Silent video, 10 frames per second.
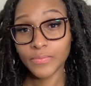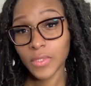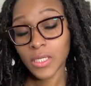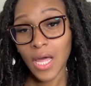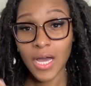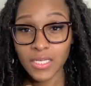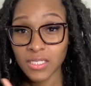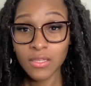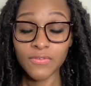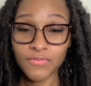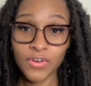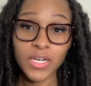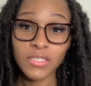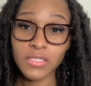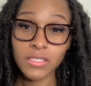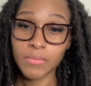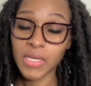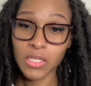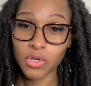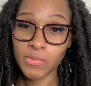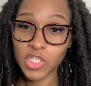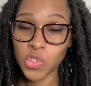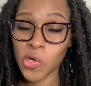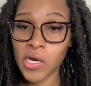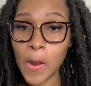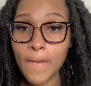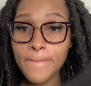locks in the front to be a little bit shorter,